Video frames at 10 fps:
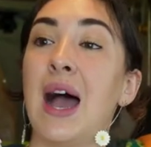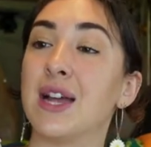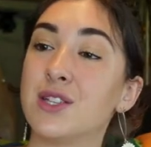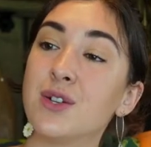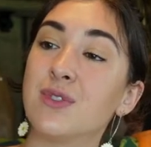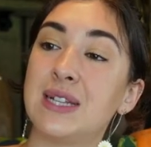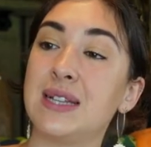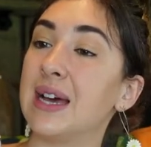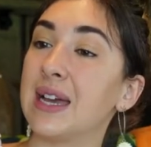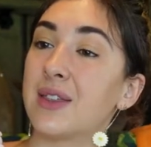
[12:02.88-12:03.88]
I do really
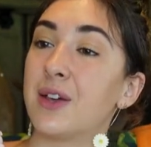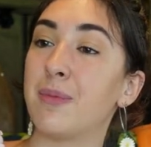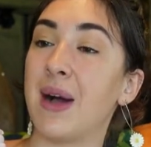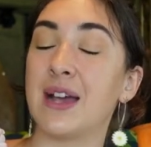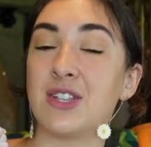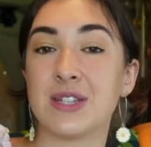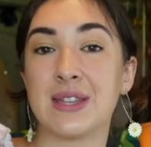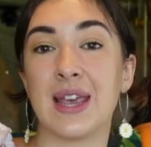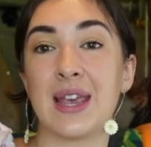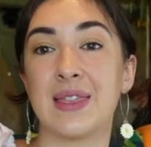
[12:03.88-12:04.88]
like them. I just
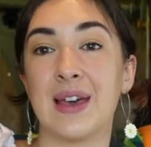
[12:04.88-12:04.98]
think